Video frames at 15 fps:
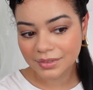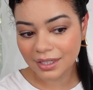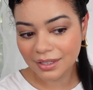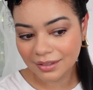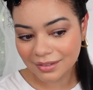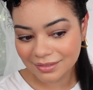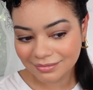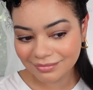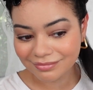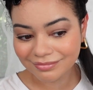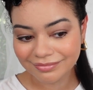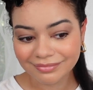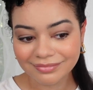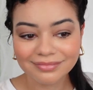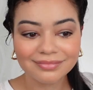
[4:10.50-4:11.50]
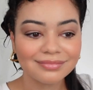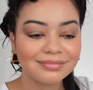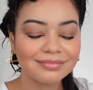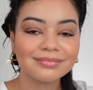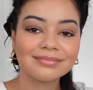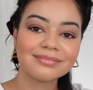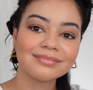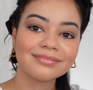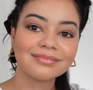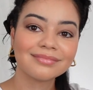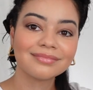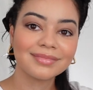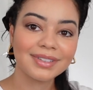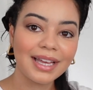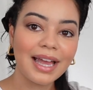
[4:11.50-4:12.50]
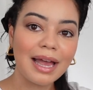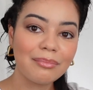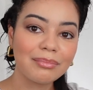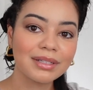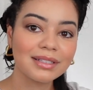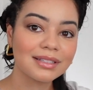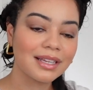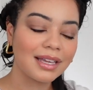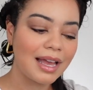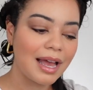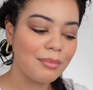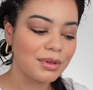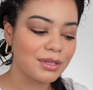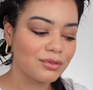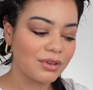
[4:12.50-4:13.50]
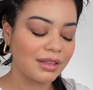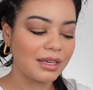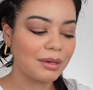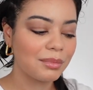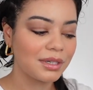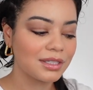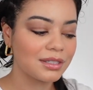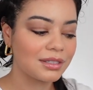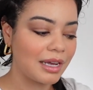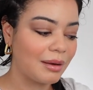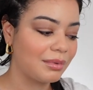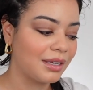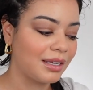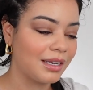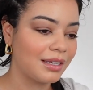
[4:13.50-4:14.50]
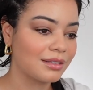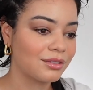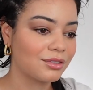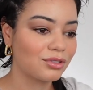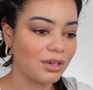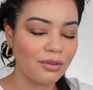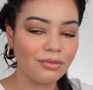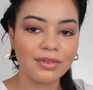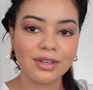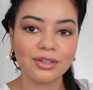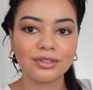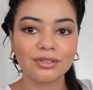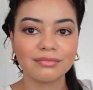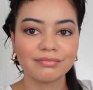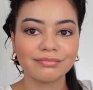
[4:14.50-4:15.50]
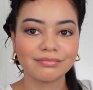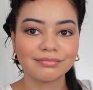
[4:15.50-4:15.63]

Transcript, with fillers: it happens. It happens. So I think I'm going to stop eating shellfish